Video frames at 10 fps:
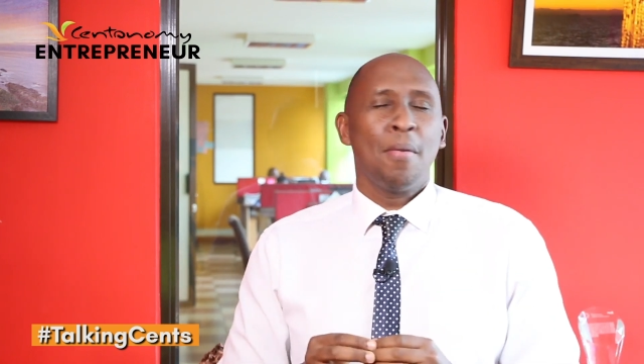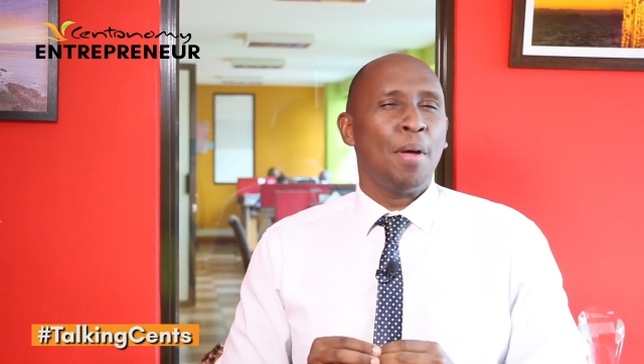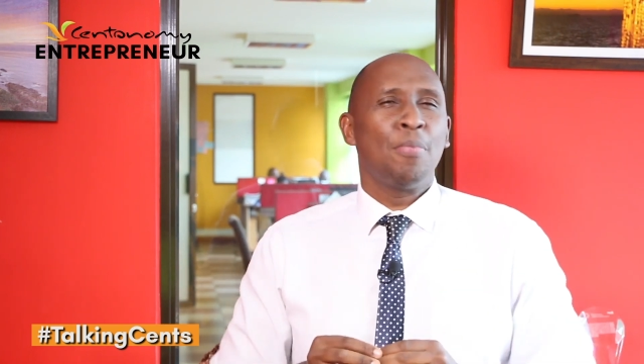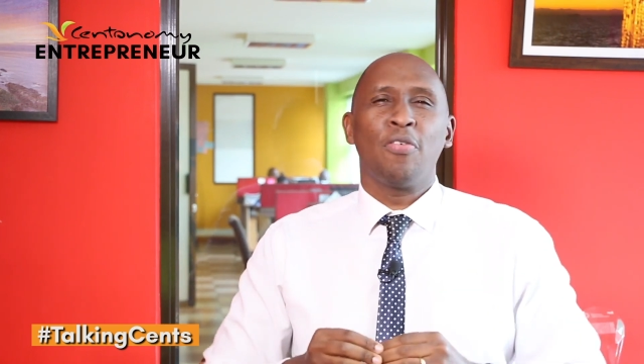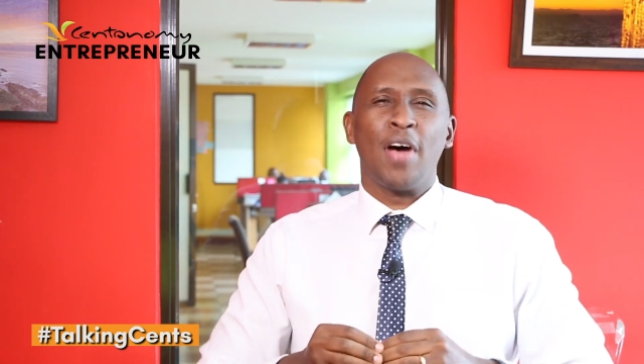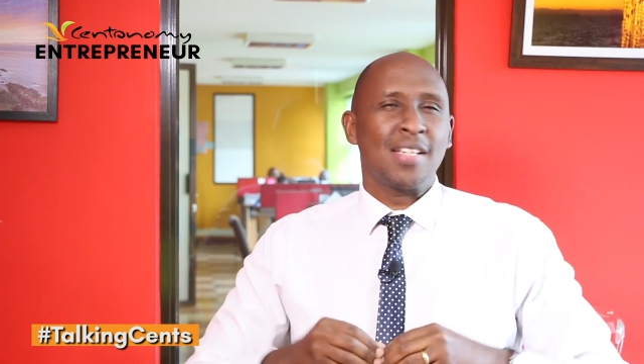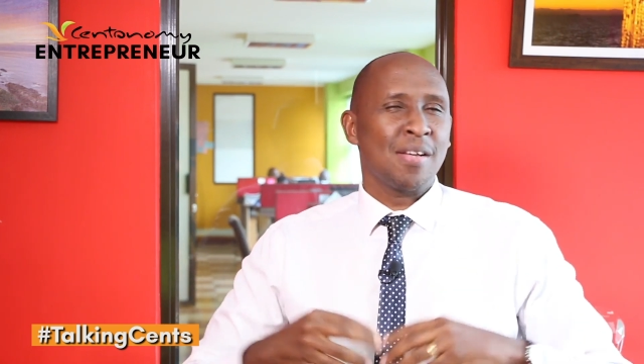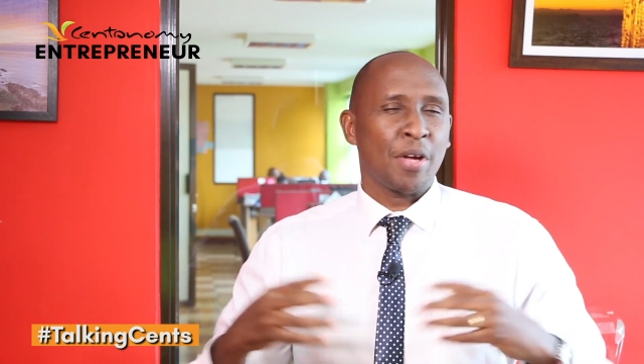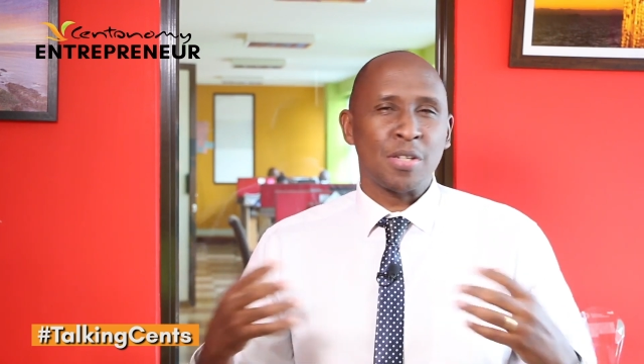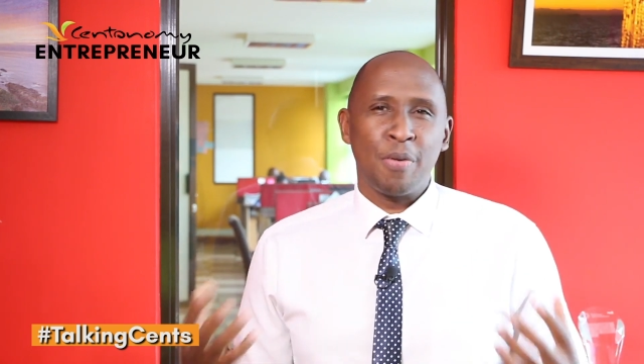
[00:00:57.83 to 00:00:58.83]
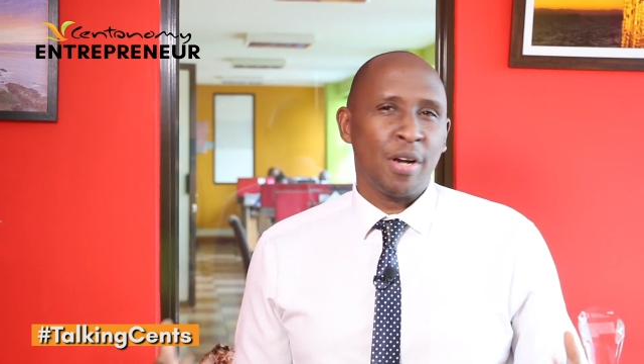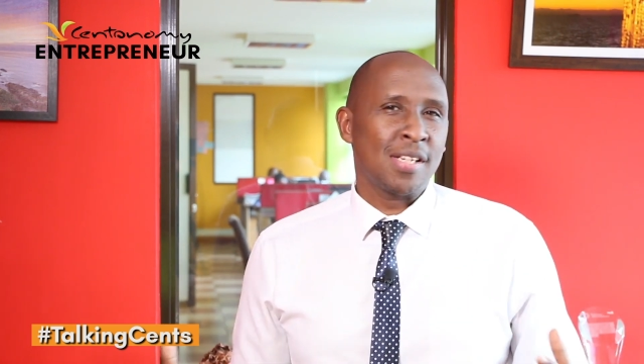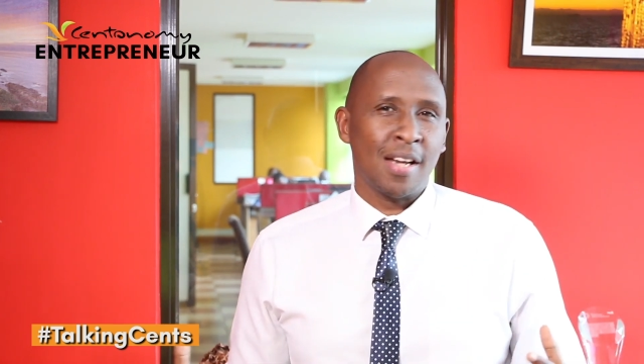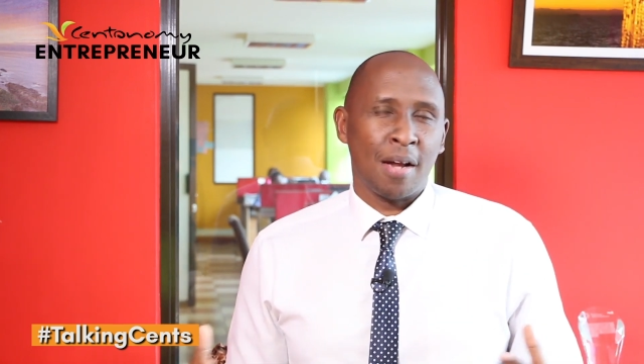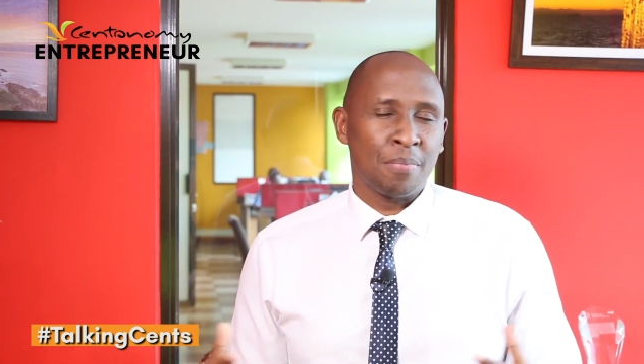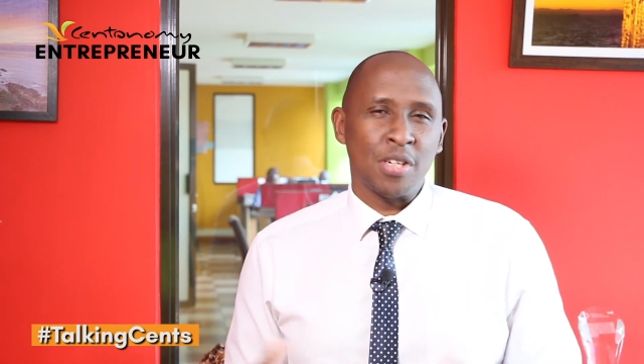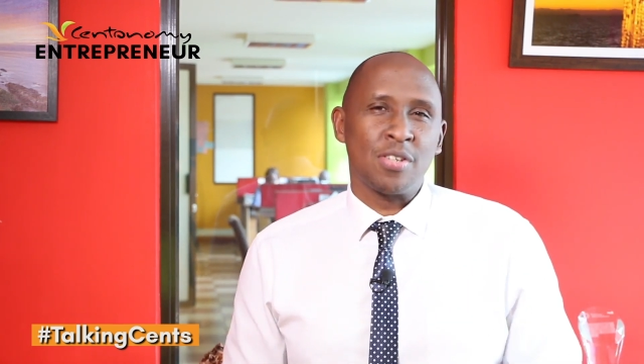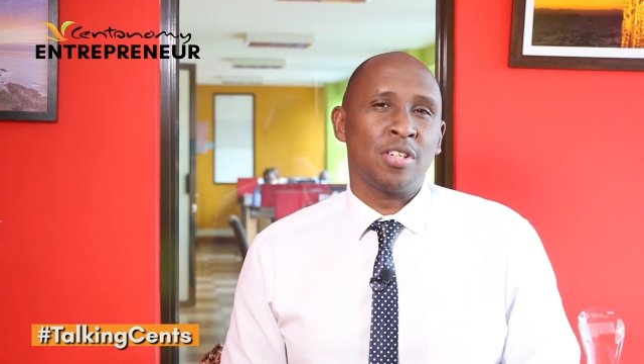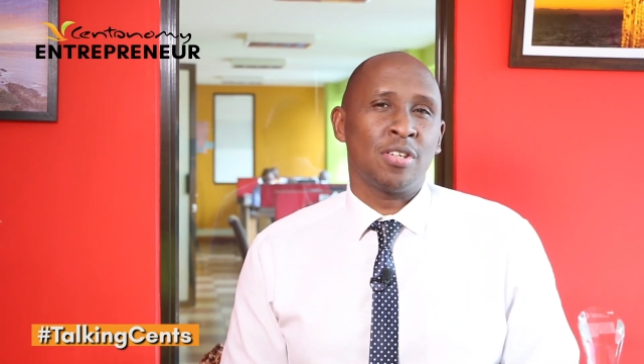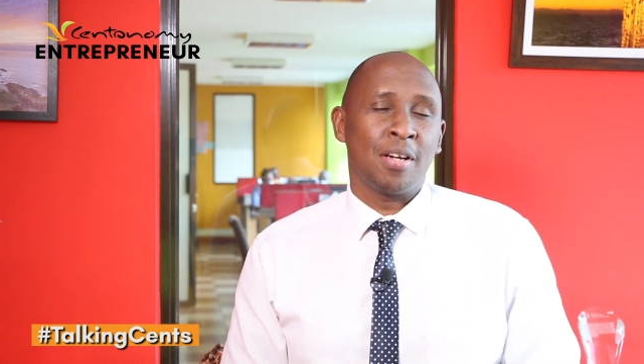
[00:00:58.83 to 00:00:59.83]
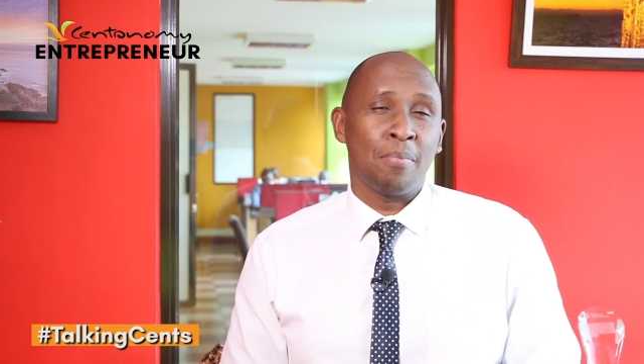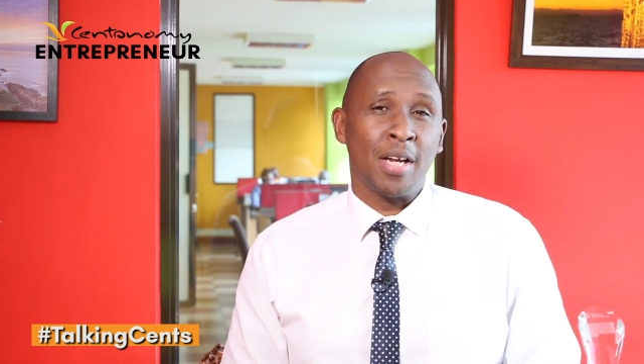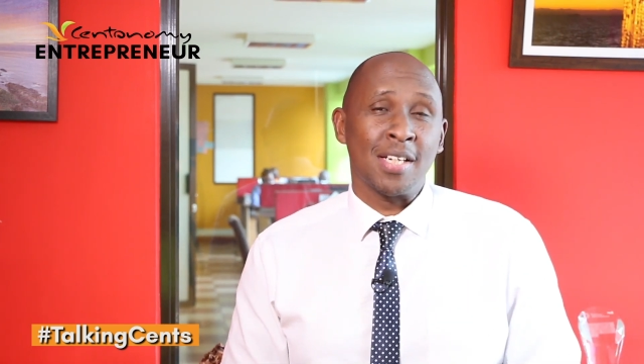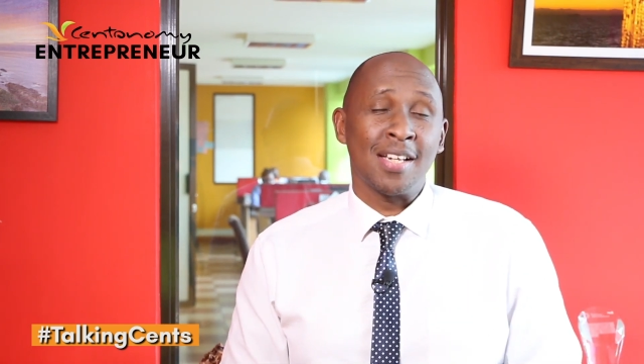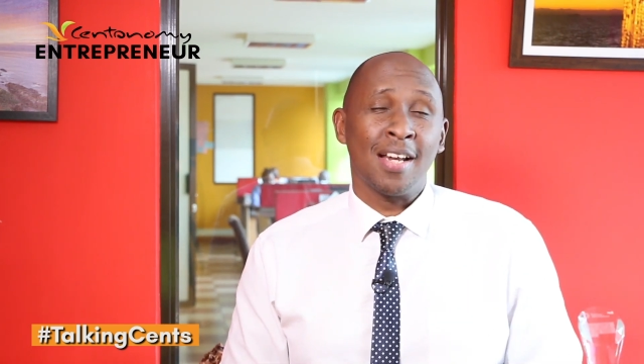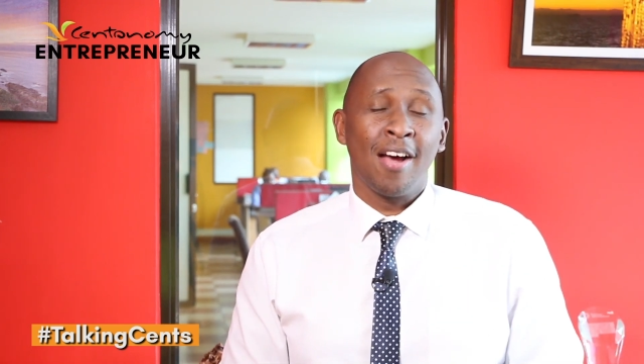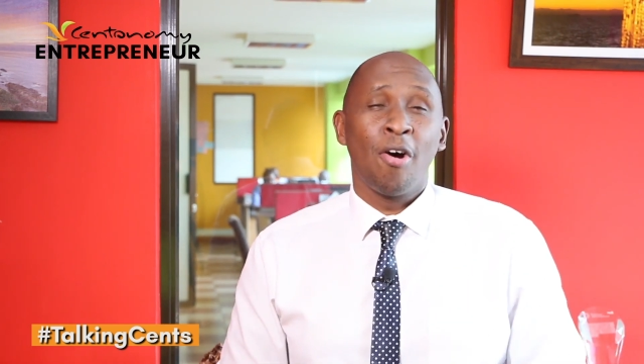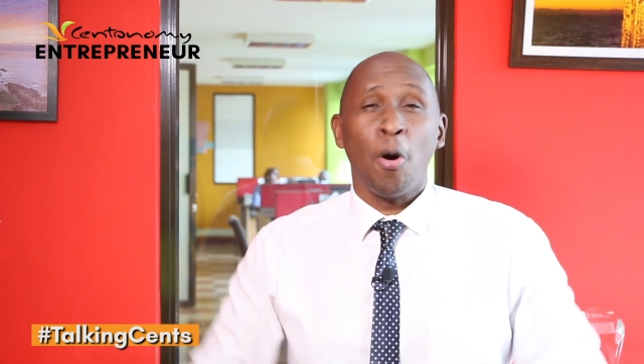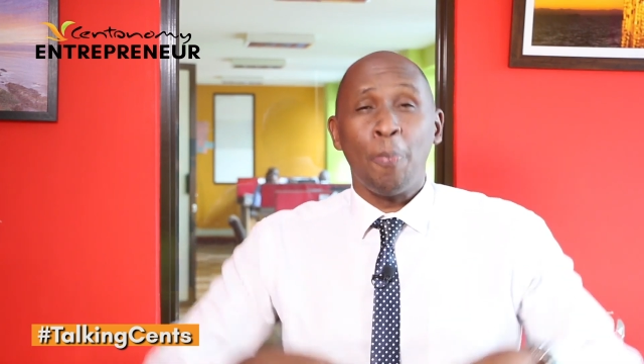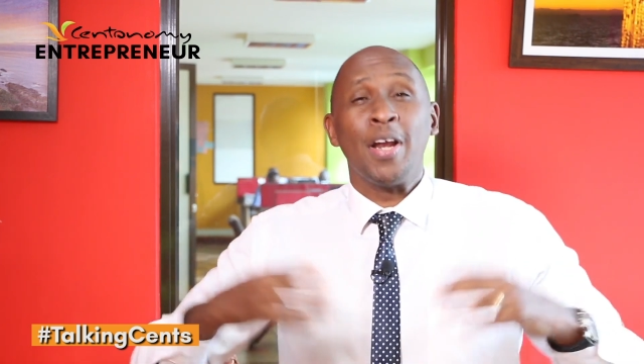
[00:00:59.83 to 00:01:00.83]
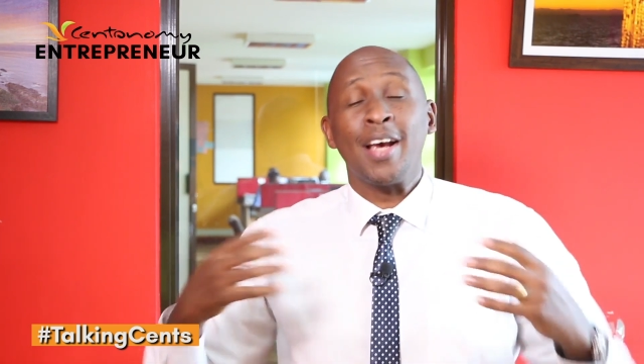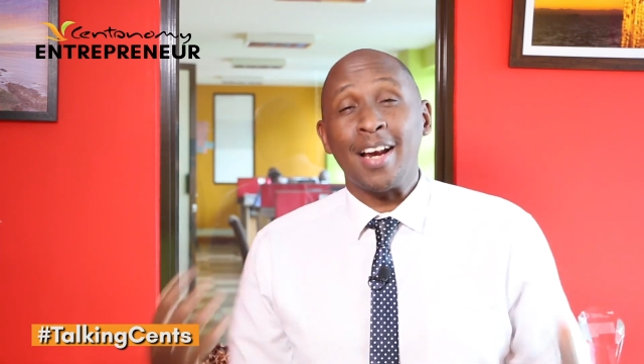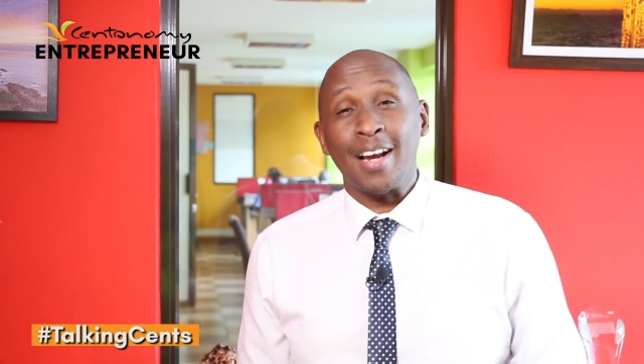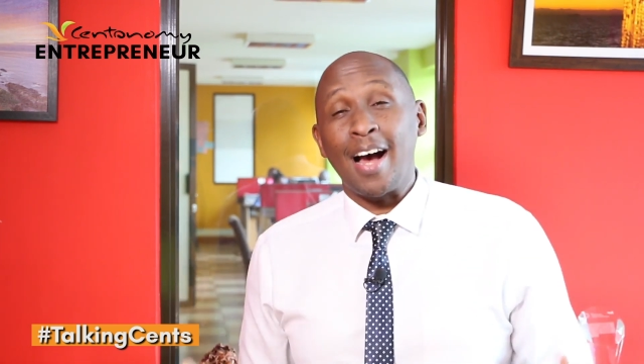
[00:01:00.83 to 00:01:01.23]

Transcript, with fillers: maybe you've had some experience in administration in medicine, opening an,